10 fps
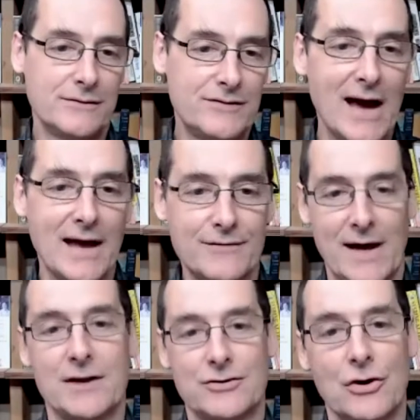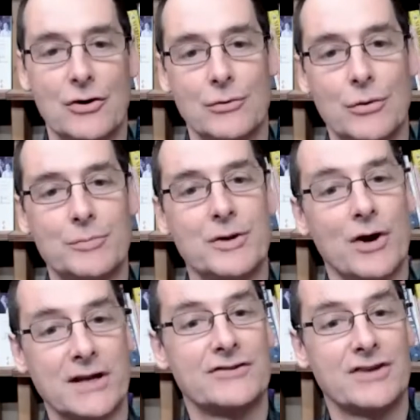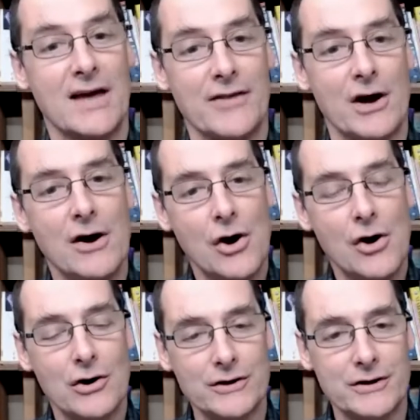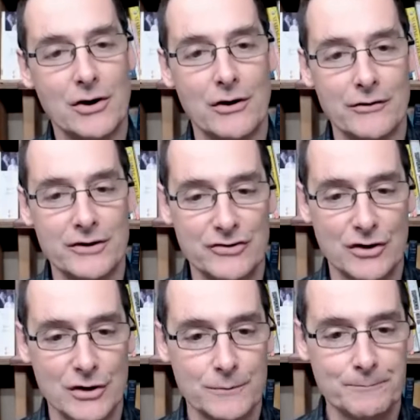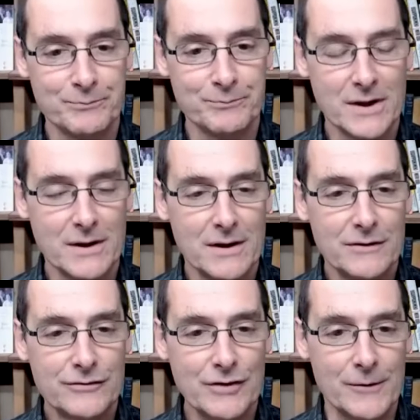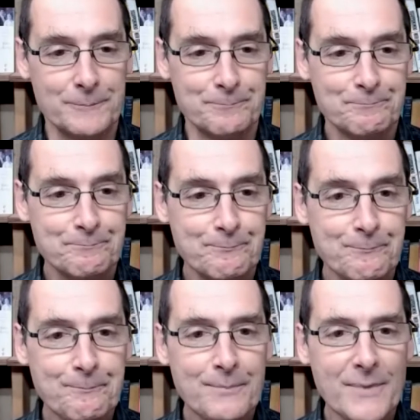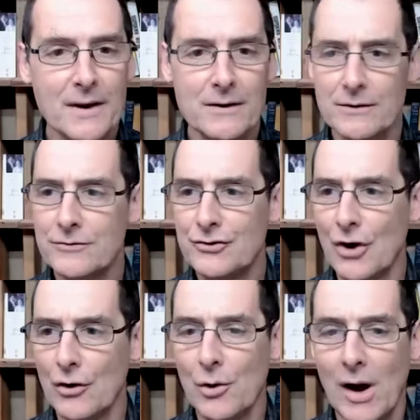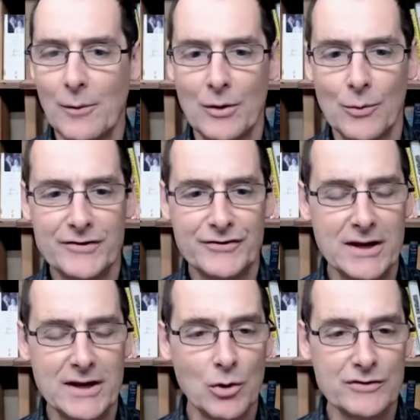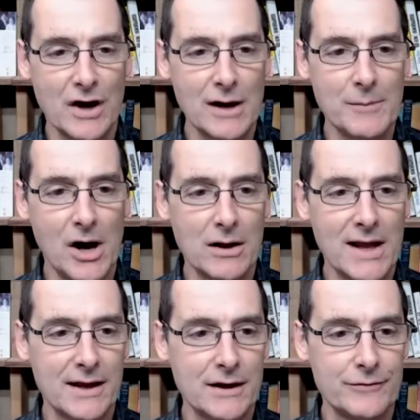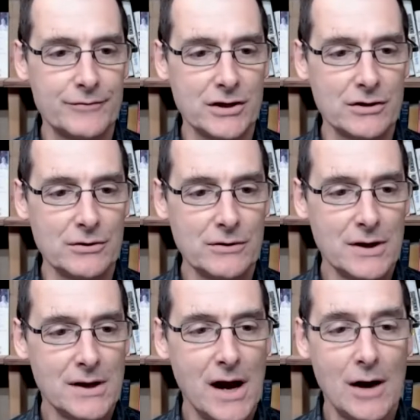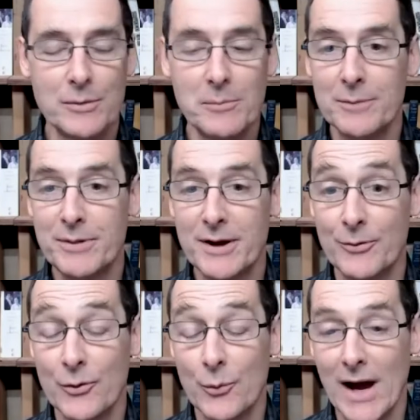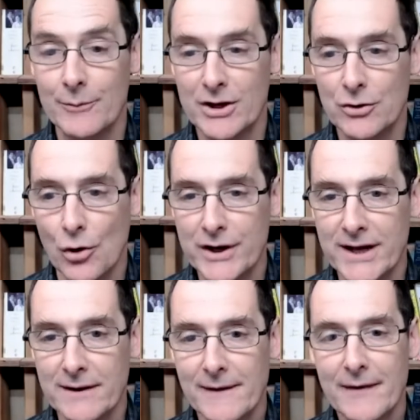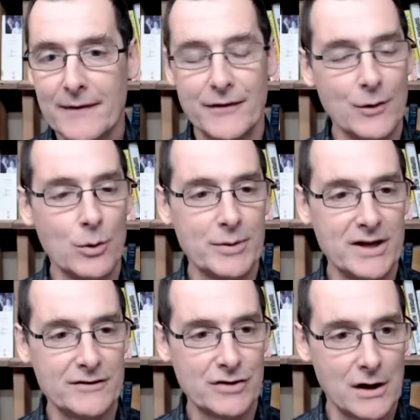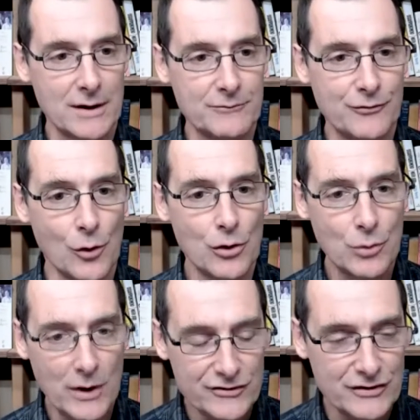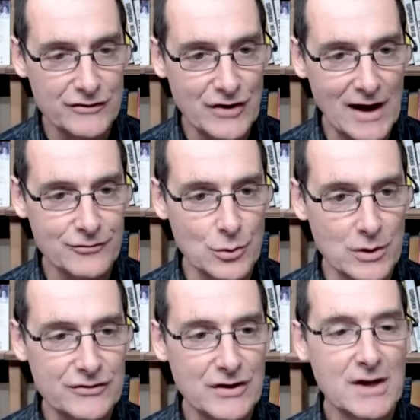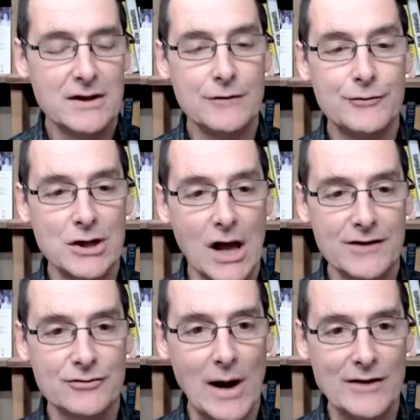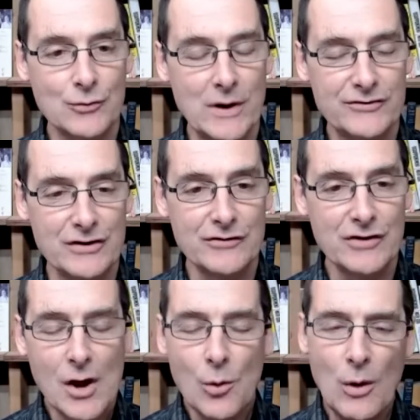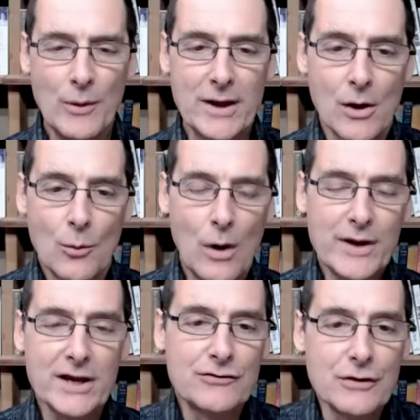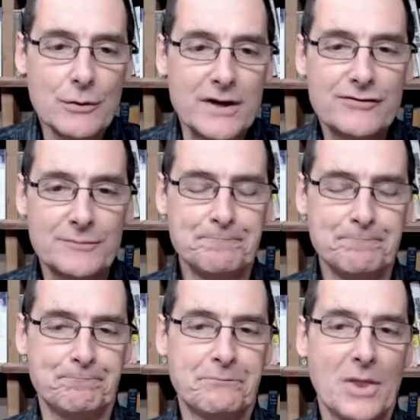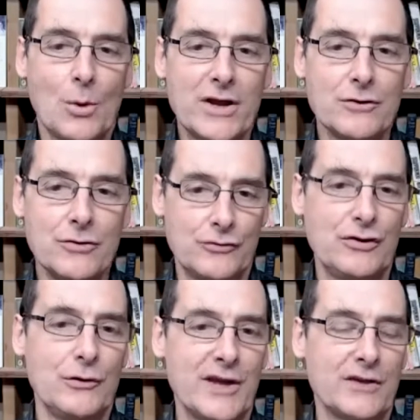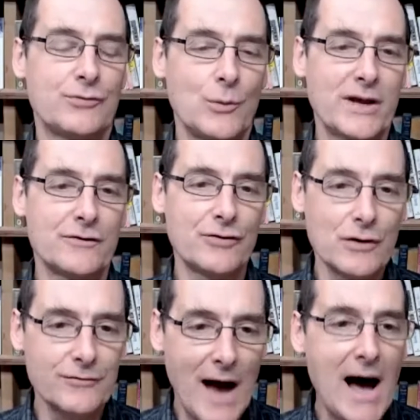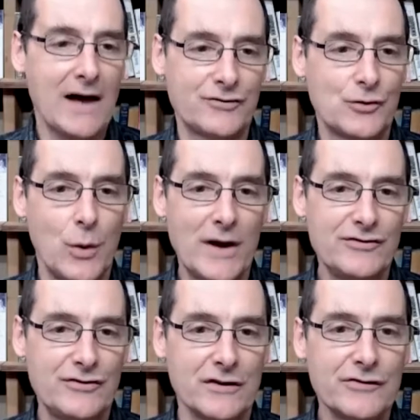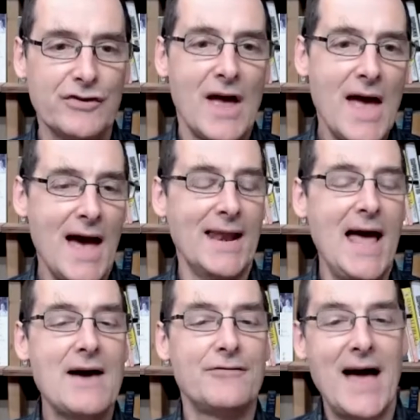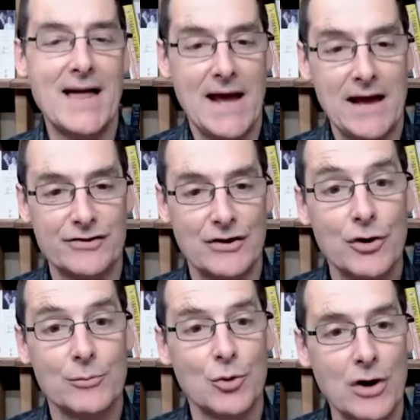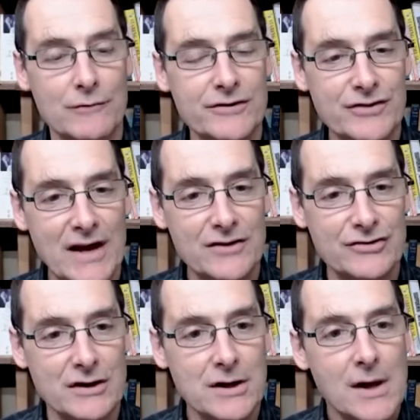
Dave and Doru will be working together on the journal. So, Doru, I won't waste any more time. I'll hand over to you. I'll remind people that we are recording, that there will be a time for questions afterwards, if you'd like to ask questions. What we can do is, we can do two things. We can sort of ask questions and have that as a verbal conversation,